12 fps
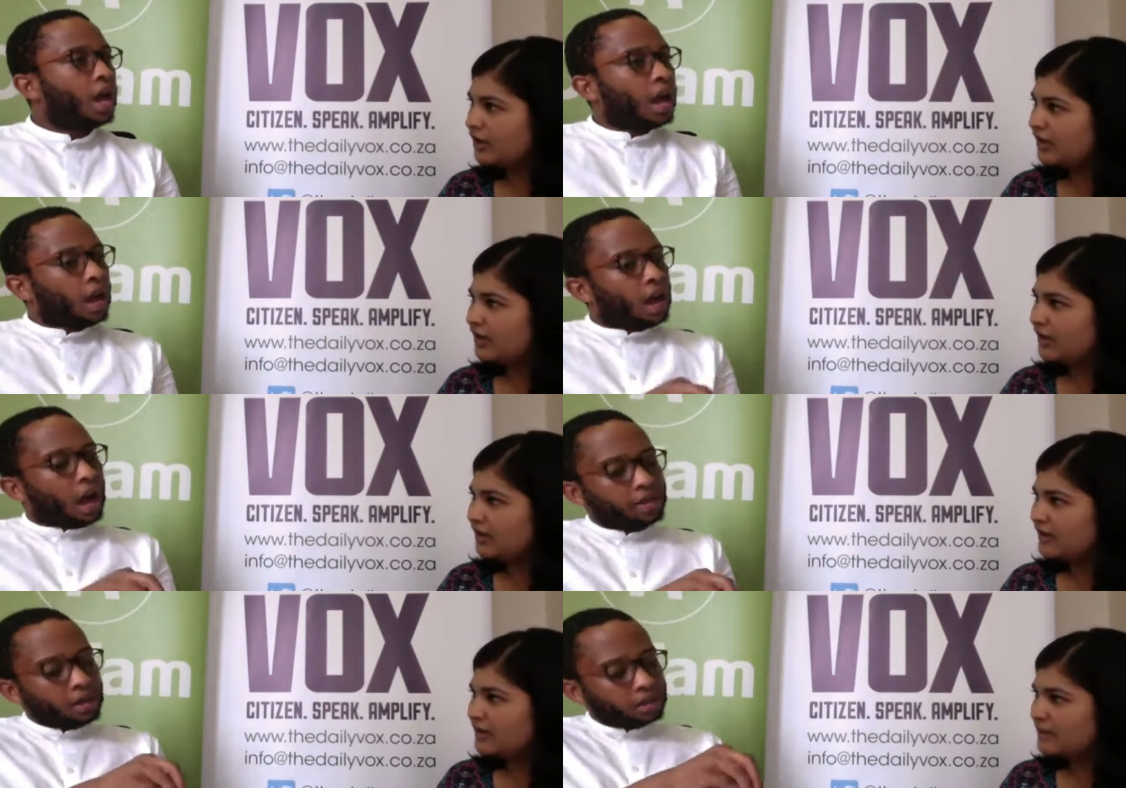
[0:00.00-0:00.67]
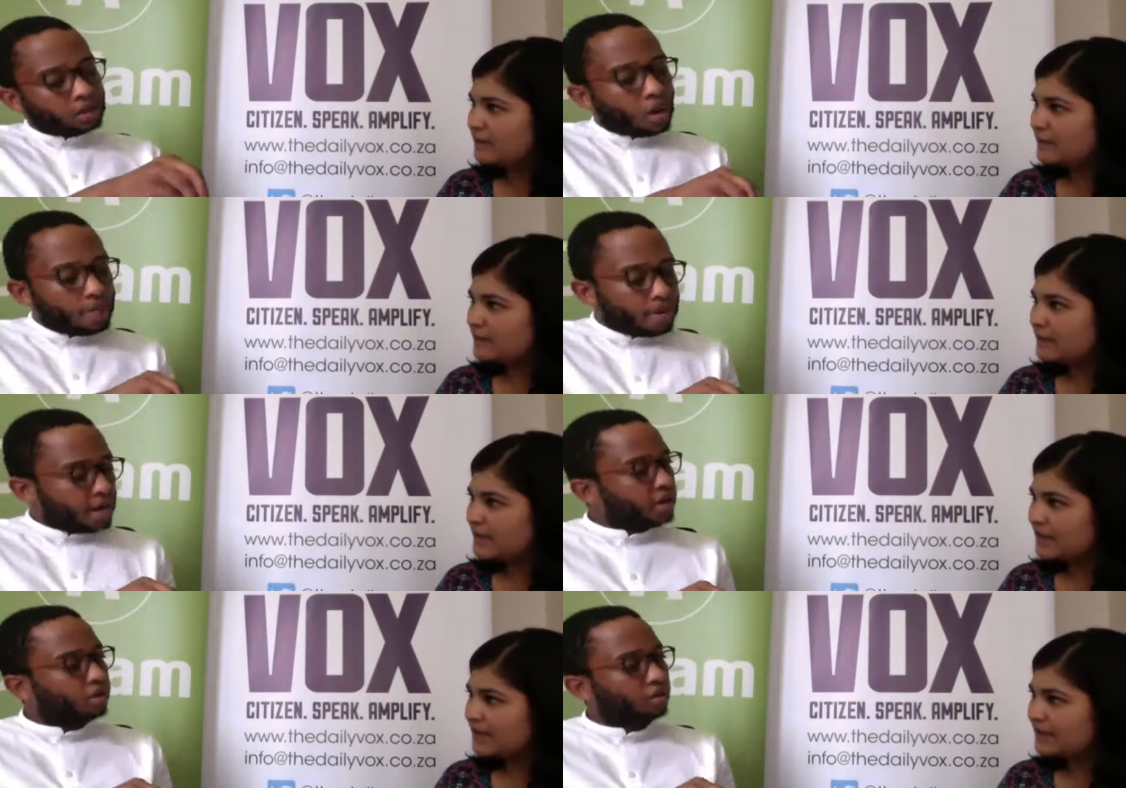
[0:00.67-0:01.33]
Speaker 1: I think it's a
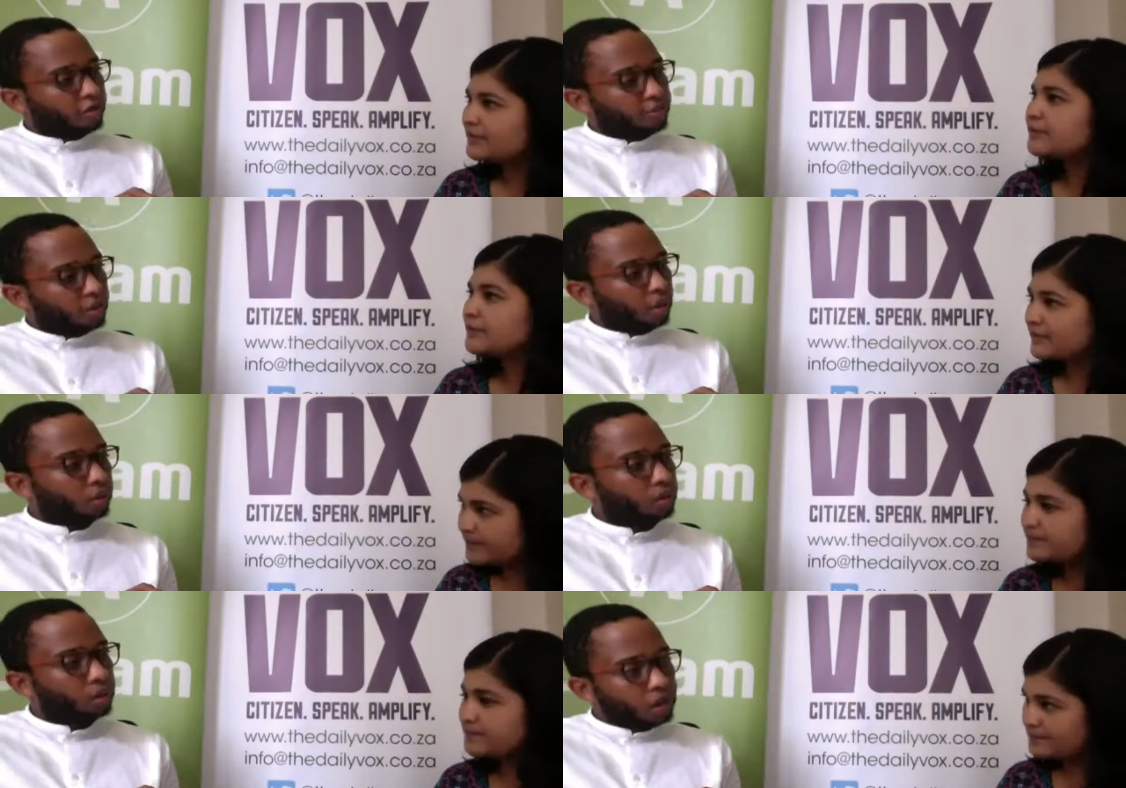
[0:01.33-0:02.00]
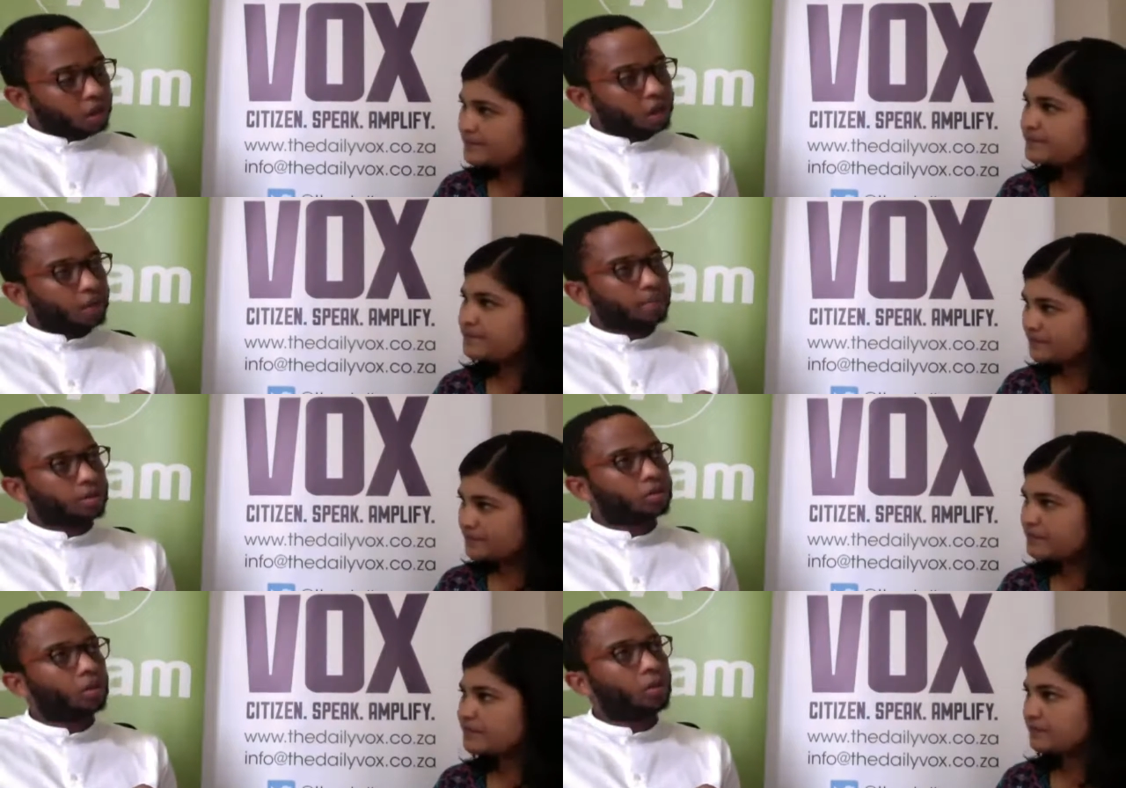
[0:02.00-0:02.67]
combination of both. Mm -hmm. um,
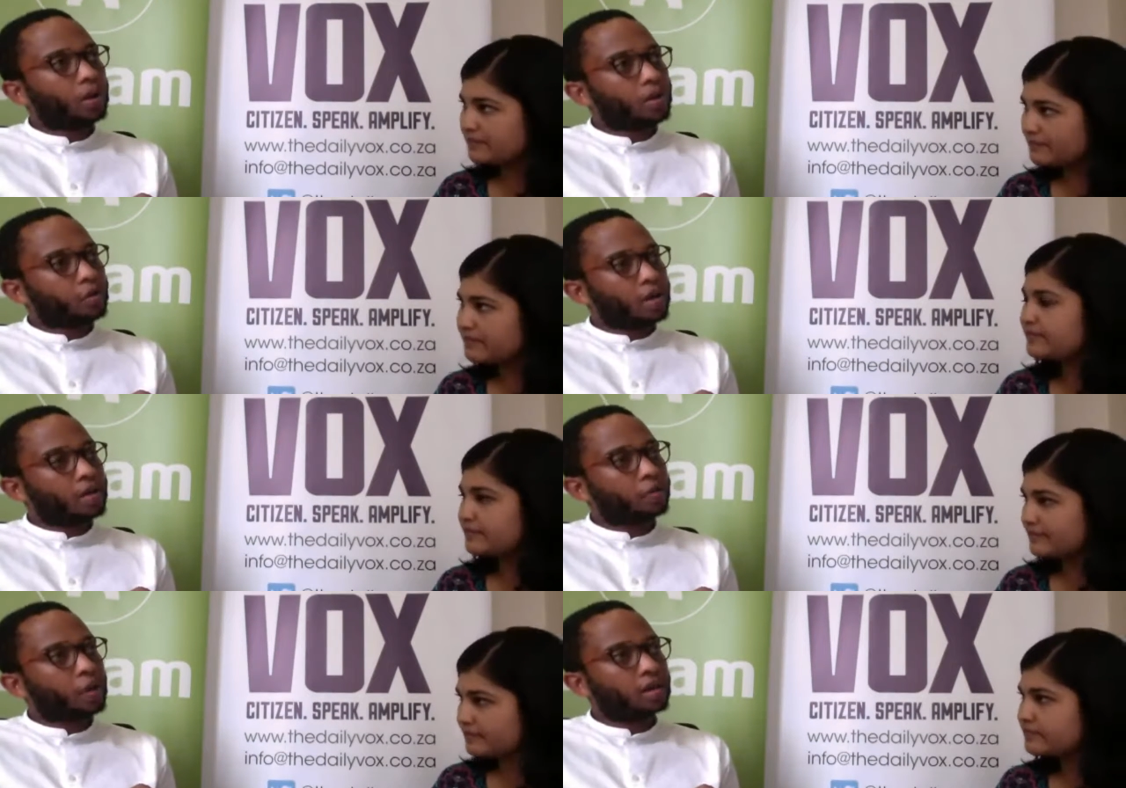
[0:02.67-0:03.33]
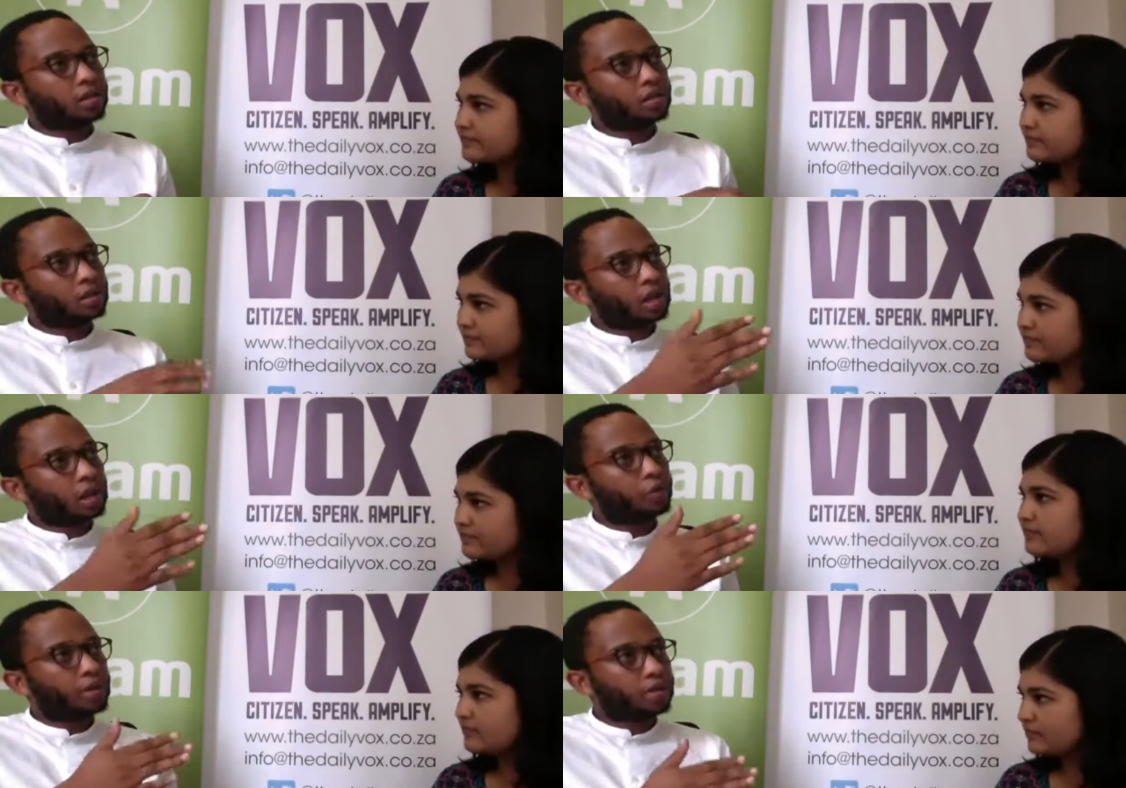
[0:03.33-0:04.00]
so if I, if I can start,
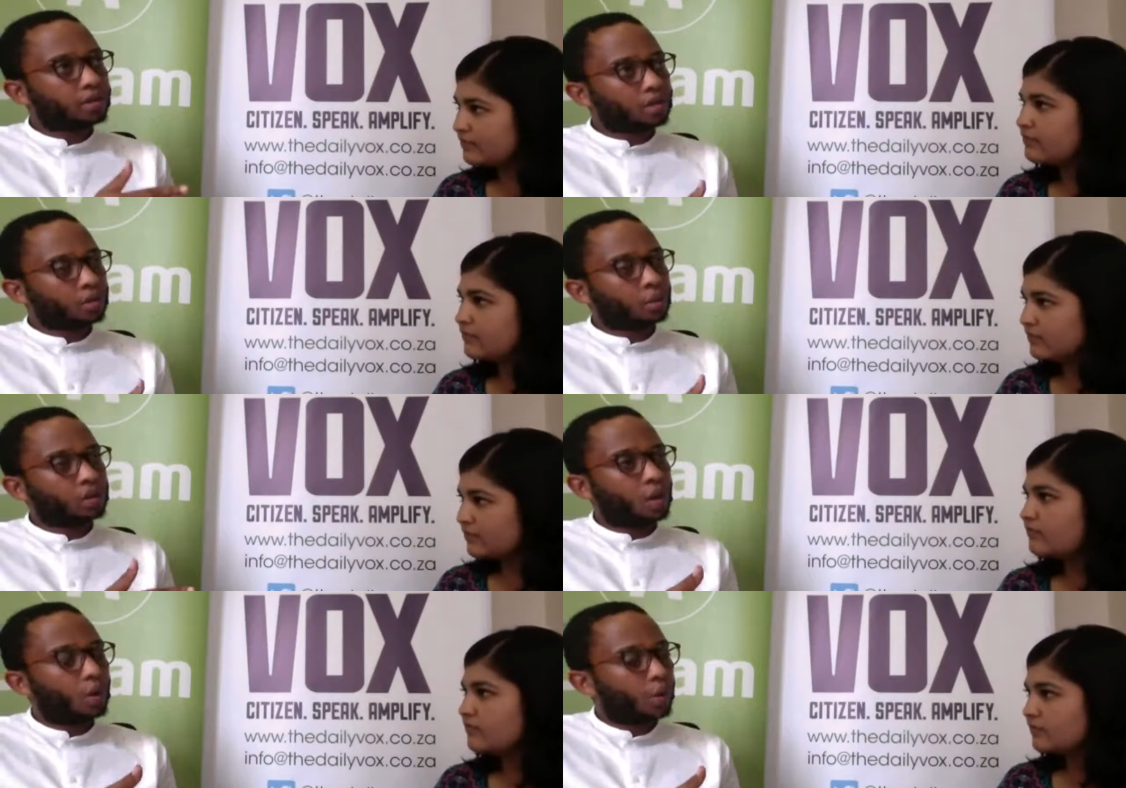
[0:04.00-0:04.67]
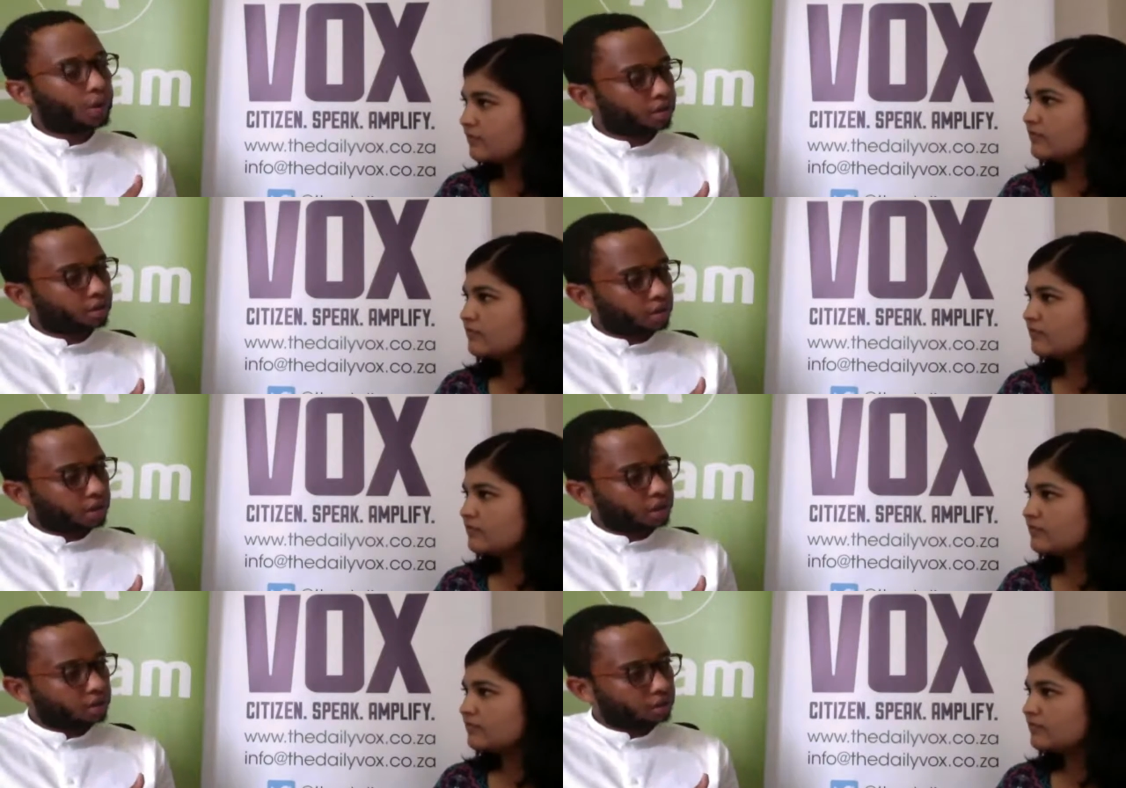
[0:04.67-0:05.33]
for instance, with our own
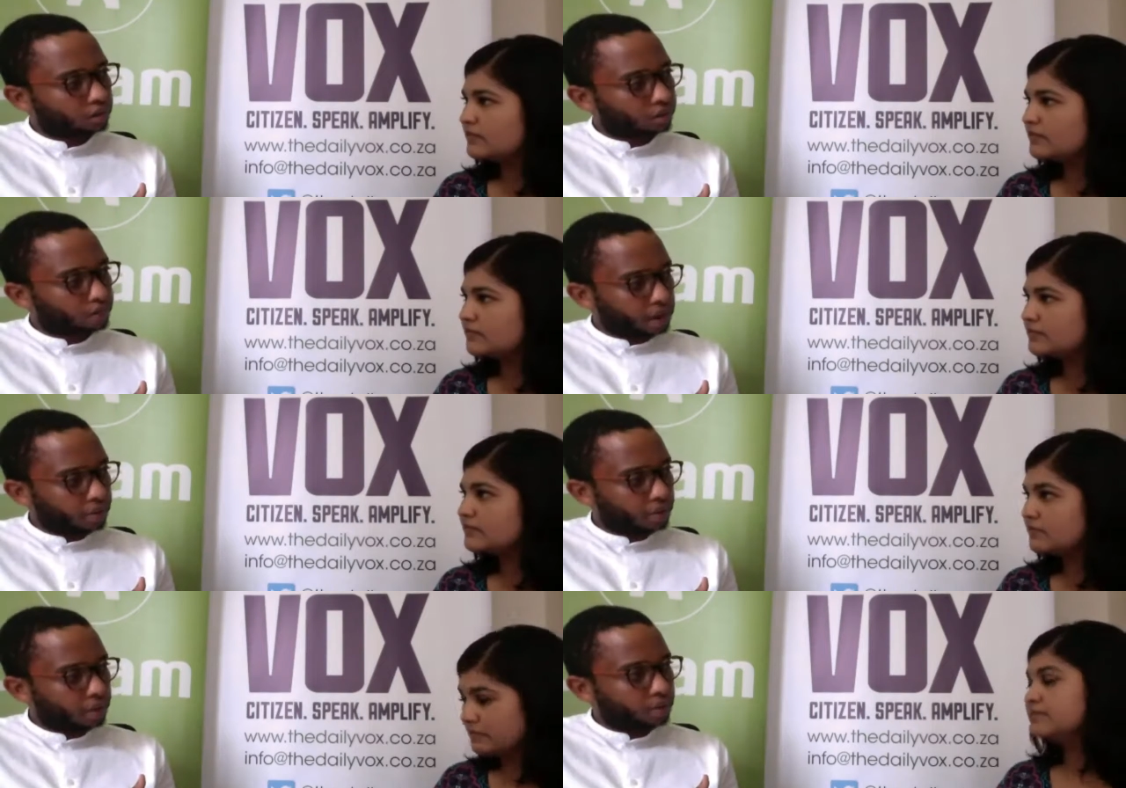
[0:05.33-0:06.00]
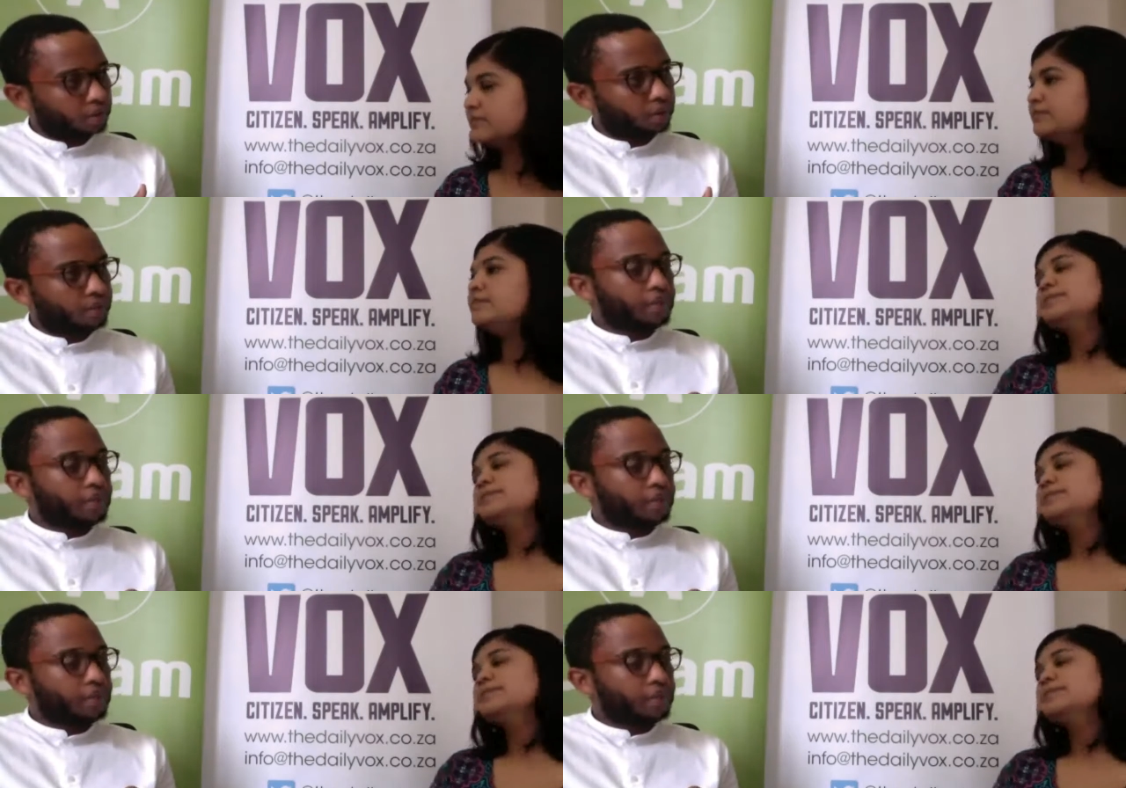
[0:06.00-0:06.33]
historical background, mm -hmm.